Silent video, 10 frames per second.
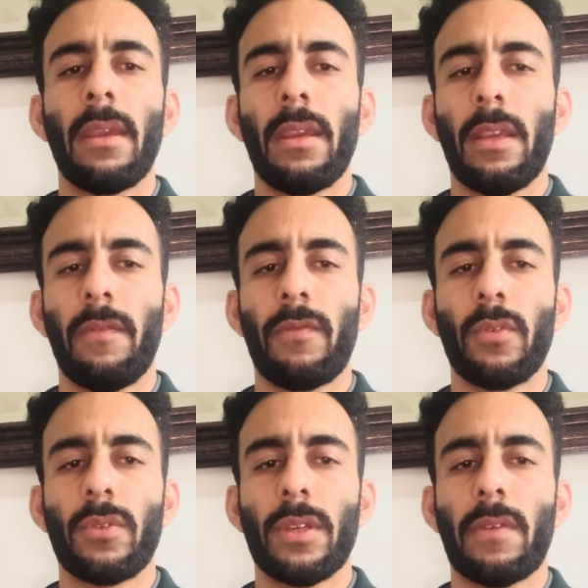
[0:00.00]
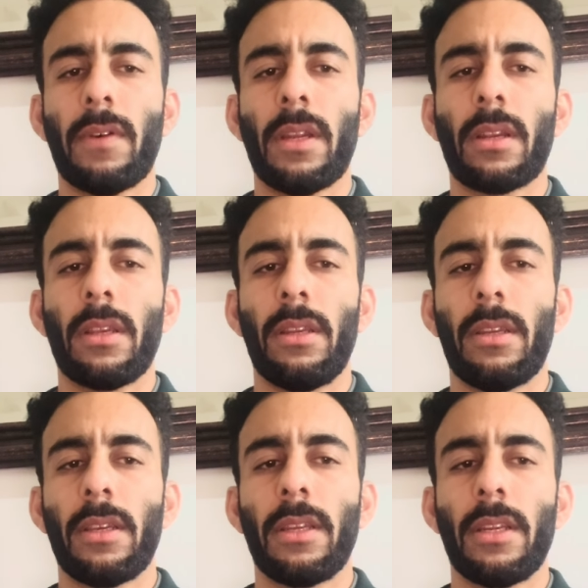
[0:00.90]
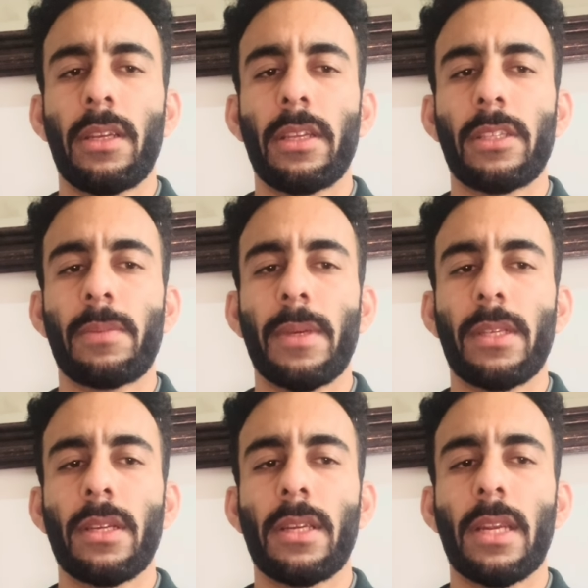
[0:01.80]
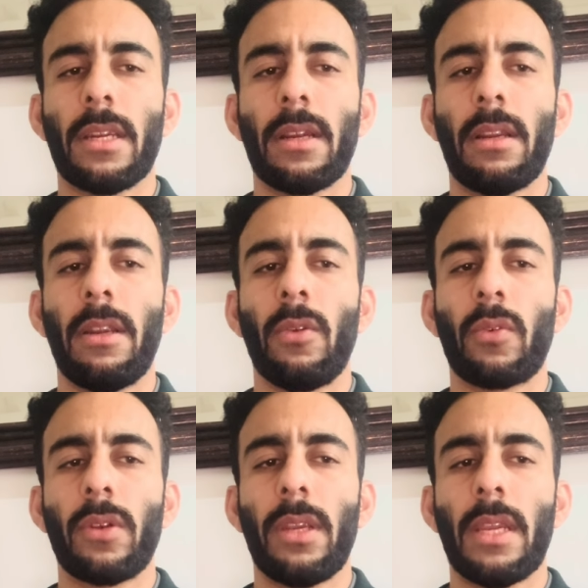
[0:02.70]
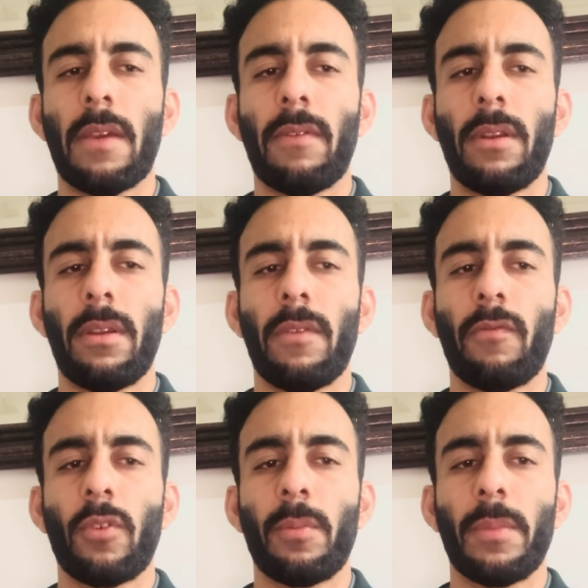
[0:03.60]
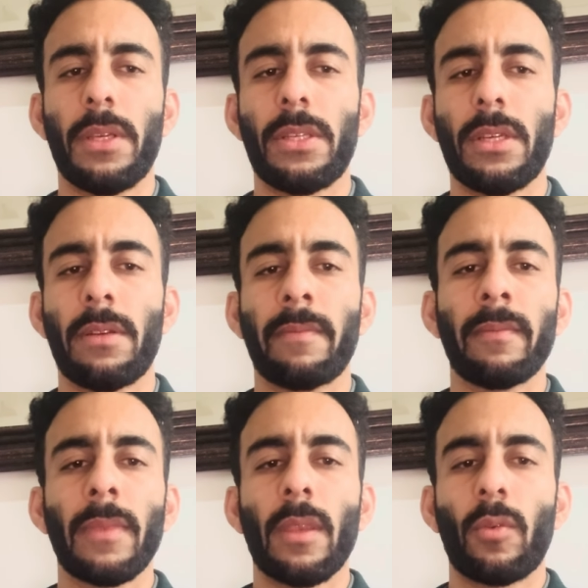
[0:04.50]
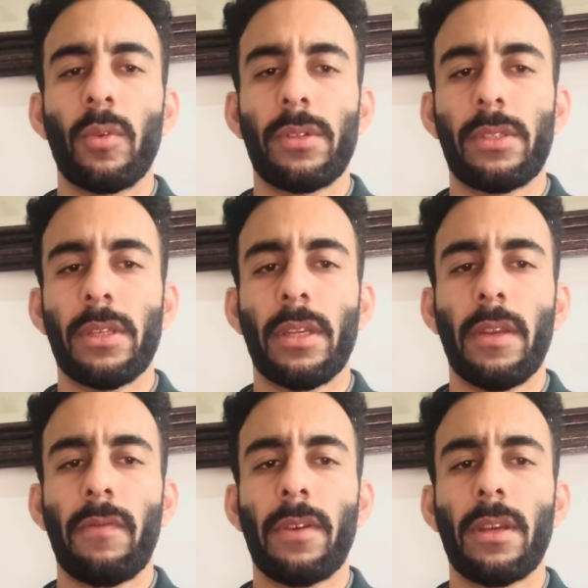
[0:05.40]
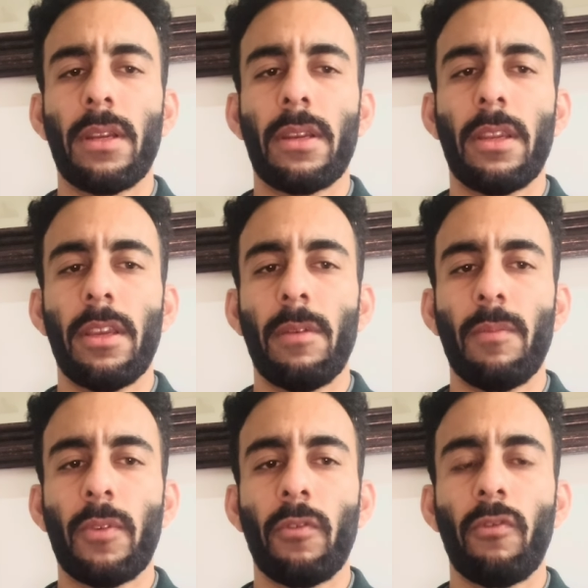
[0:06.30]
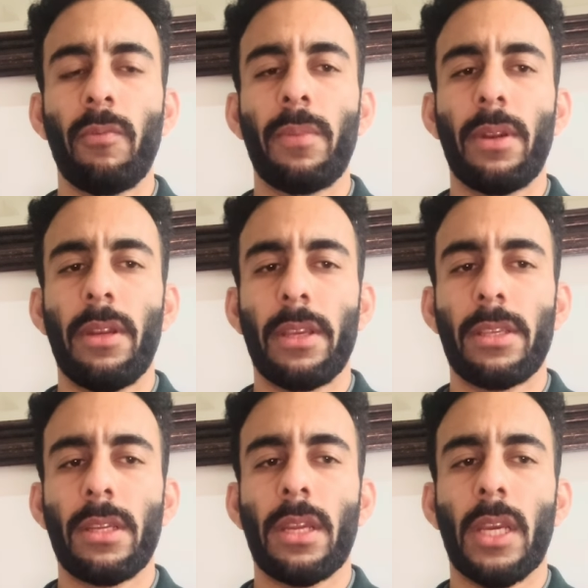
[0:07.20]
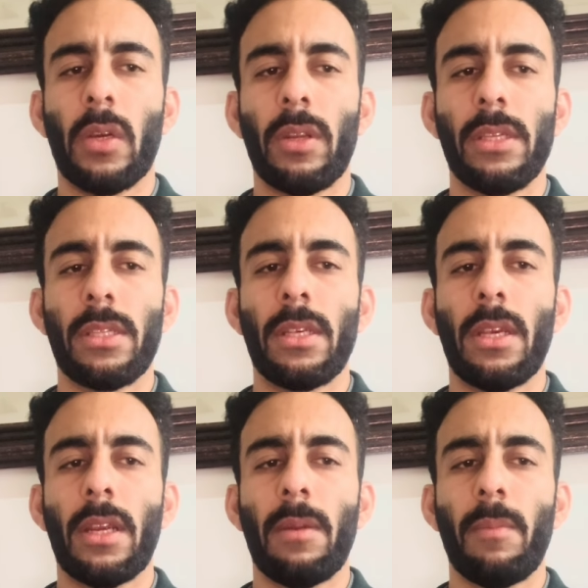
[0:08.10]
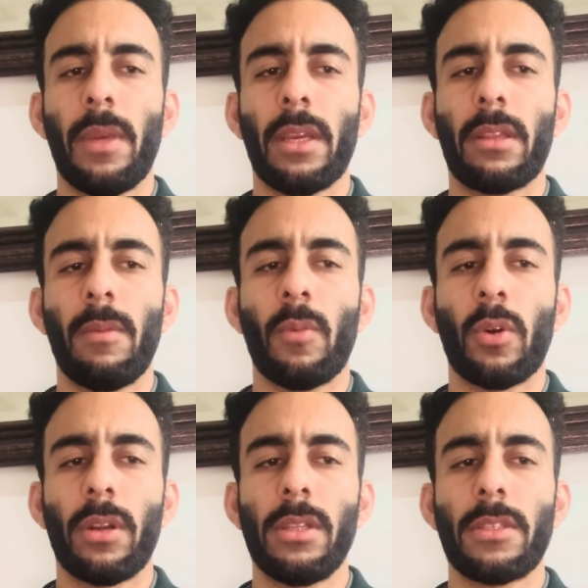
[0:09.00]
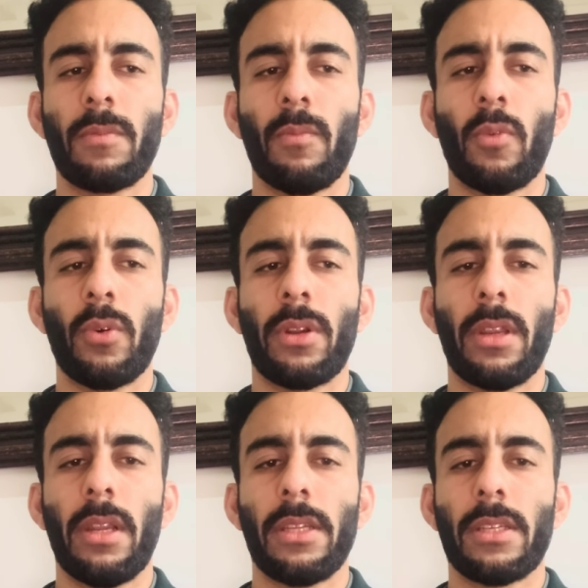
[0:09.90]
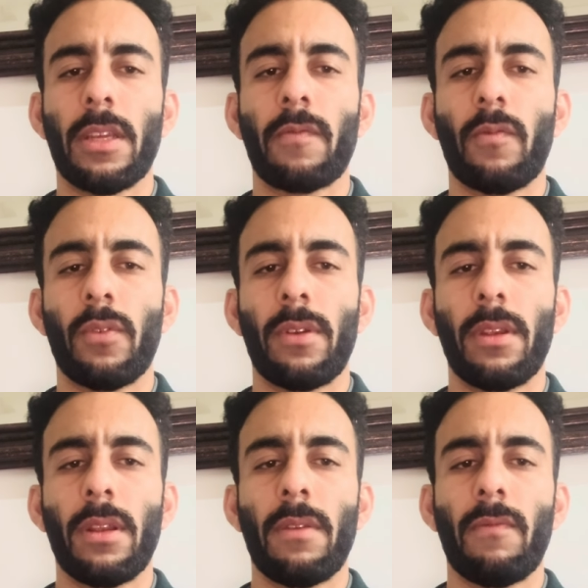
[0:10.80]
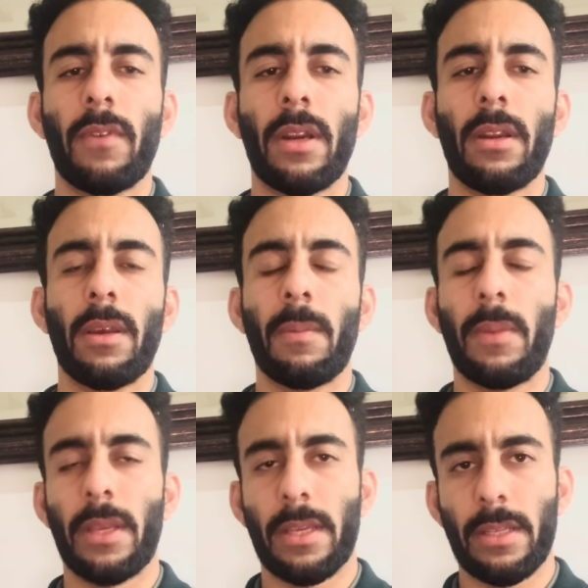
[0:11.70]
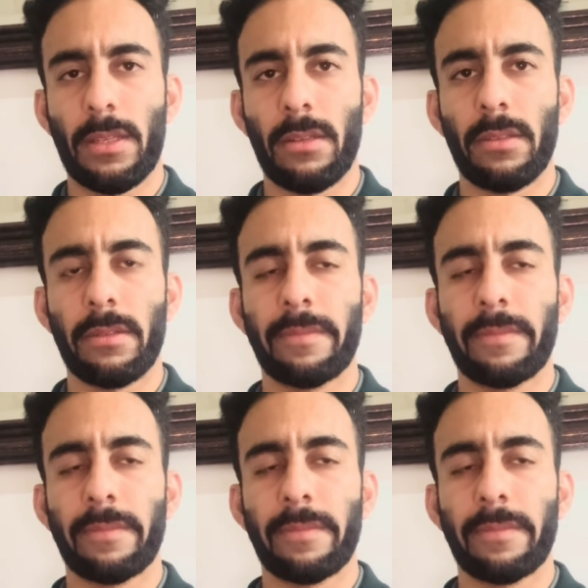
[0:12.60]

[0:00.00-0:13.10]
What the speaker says: In future work, integrating spatial data and local level information could significantly improve prediction accuracy and make the models more realistic for real world applications.